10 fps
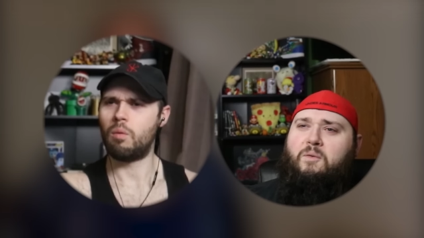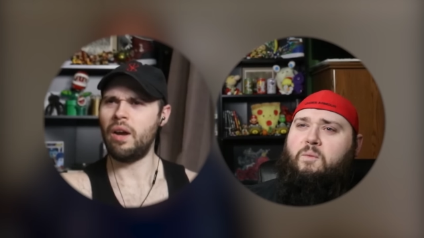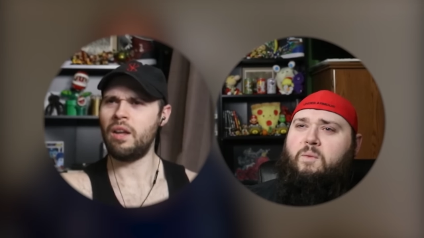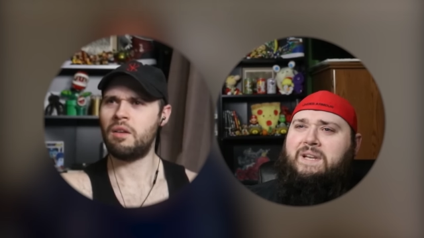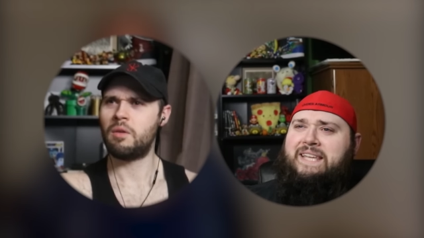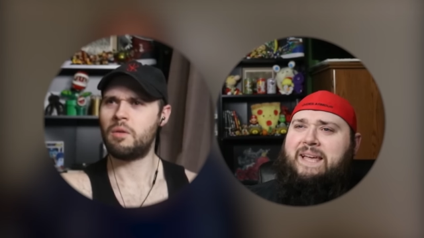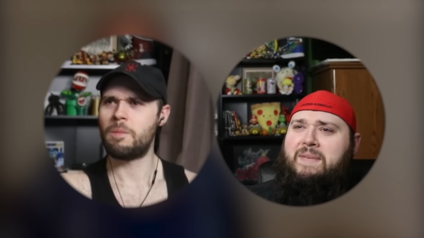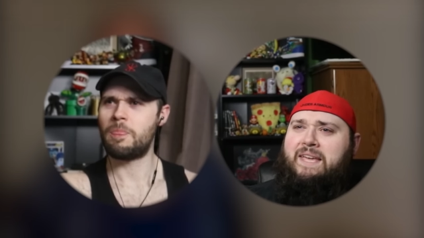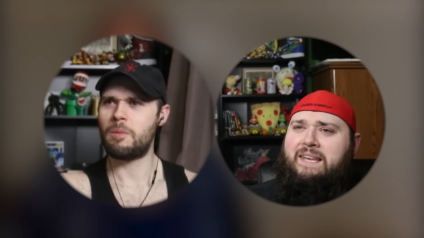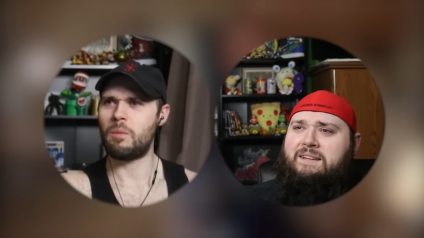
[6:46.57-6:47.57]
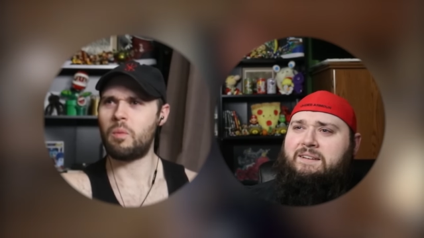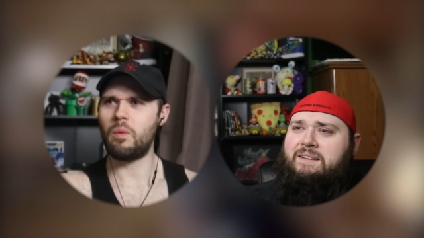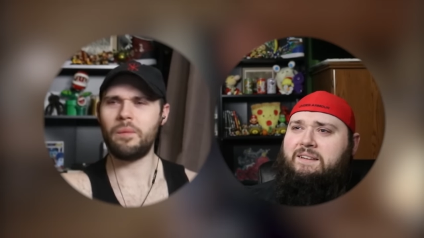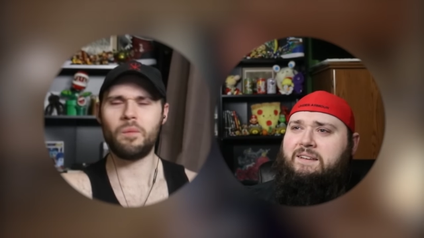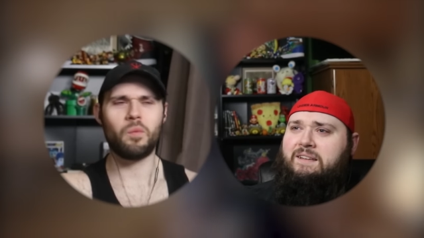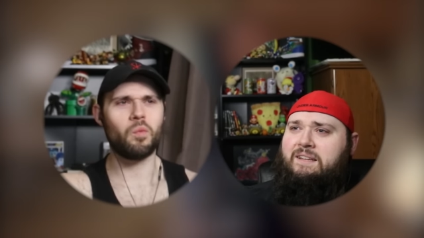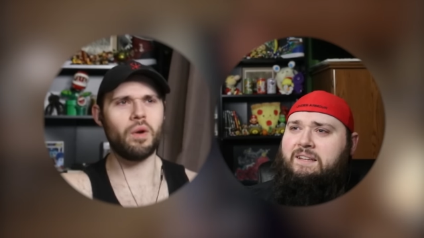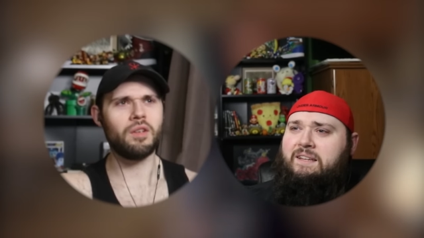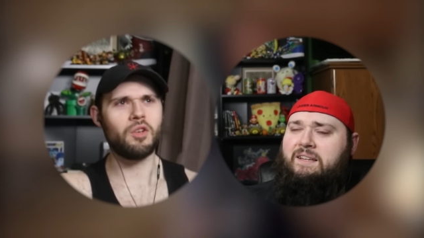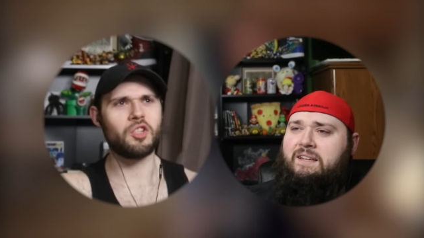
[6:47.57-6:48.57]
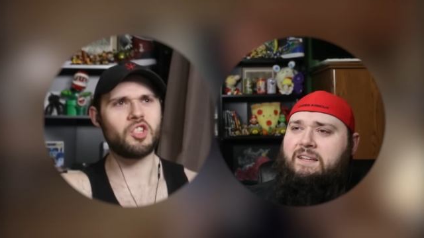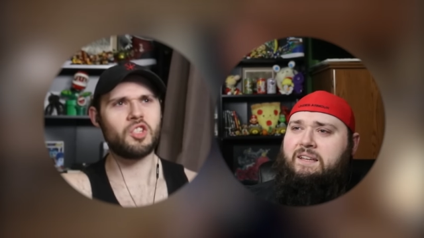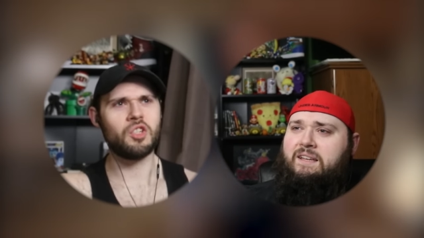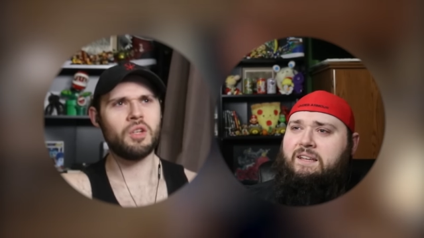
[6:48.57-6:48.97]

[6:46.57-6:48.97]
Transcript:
Speaker 1: What? What does that mean? Wait, what, what? You just...